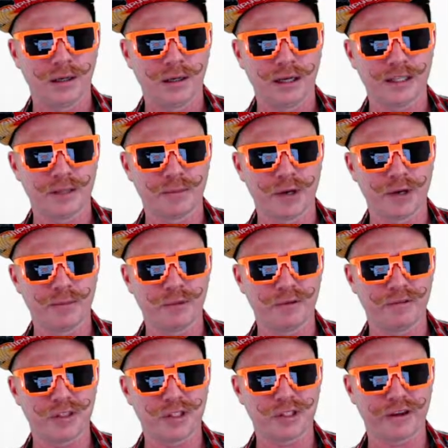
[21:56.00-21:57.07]
At the moment, we've
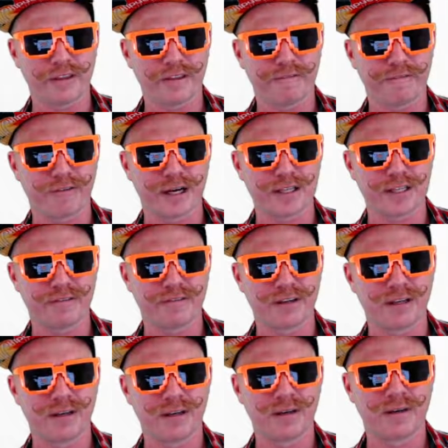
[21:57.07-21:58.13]
just got the front of
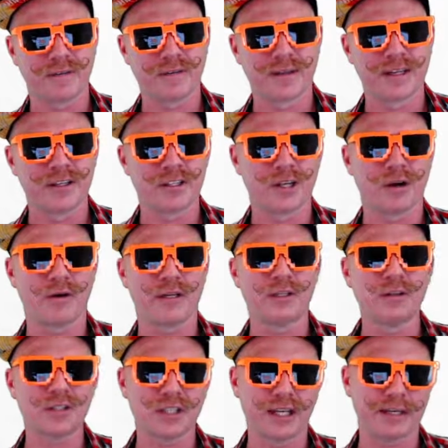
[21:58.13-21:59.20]
it. So it
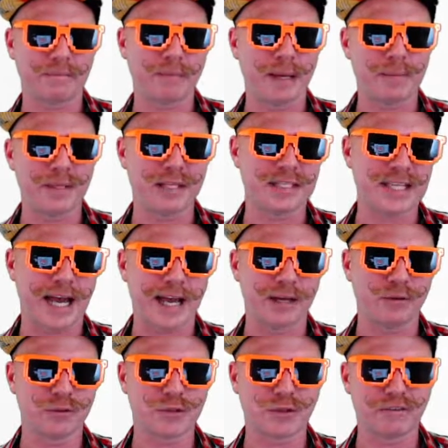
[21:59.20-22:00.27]
looks like maybe the
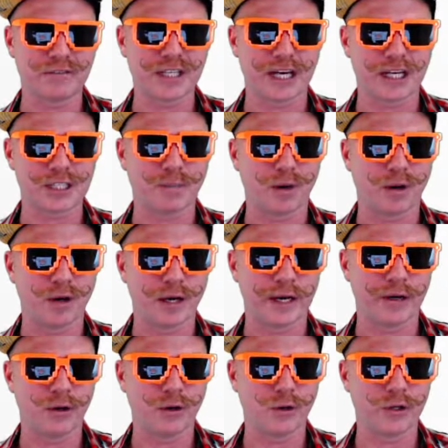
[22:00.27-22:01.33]
tail's sort of tucked
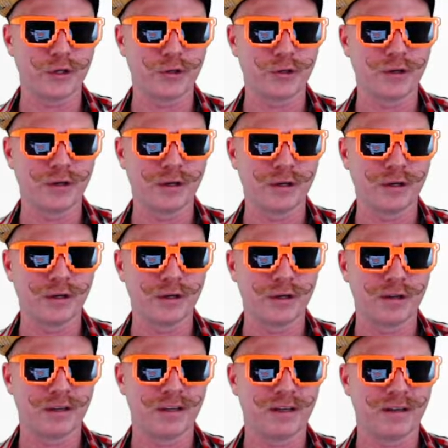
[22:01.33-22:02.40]
behind, or you could,
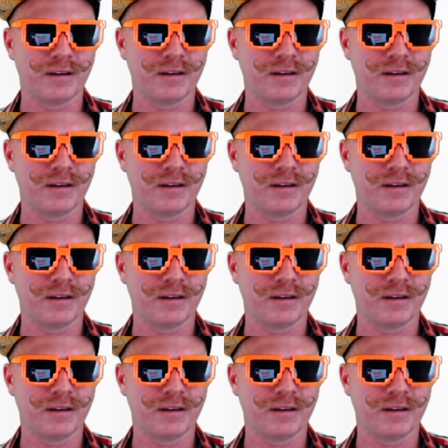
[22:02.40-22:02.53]
you know,